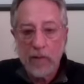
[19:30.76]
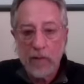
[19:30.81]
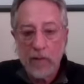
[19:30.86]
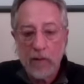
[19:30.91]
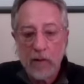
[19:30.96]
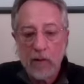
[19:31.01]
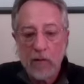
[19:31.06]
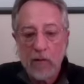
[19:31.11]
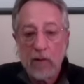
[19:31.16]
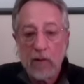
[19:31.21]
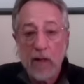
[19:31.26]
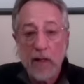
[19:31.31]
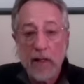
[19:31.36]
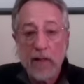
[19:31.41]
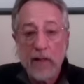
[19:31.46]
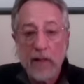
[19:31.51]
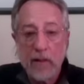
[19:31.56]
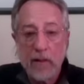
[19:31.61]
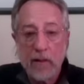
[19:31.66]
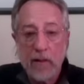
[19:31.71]
until I
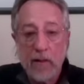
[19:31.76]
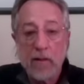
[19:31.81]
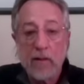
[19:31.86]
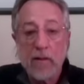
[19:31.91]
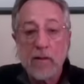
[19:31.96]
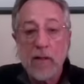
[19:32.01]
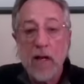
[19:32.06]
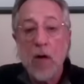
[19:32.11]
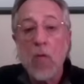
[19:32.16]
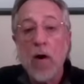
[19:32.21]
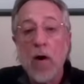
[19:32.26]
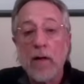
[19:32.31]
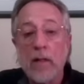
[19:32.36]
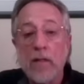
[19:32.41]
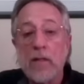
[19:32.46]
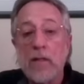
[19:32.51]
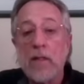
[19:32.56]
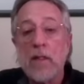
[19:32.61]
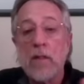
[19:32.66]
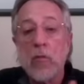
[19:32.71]
get done because I want to
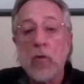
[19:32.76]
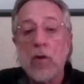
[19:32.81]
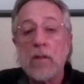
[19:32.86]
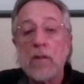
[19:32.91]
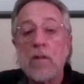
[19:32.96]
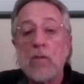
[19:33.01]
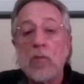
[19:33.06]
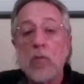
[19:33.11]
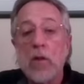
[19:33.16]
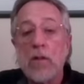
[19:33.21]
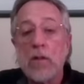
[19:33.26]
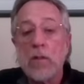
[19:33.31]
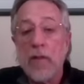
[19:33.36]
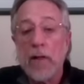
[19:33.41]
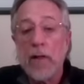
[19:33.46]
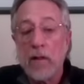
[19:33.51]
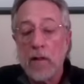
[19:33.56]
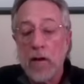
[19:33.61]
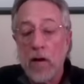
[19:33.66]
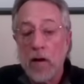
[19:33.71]
see what's what's
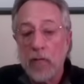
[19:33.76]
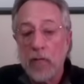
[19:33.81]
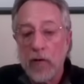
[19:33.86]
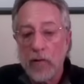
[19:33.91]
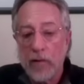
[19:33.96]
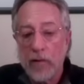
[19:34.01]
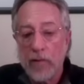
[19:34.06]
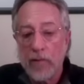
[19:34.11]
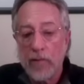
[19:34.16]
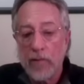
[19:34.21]
been covered.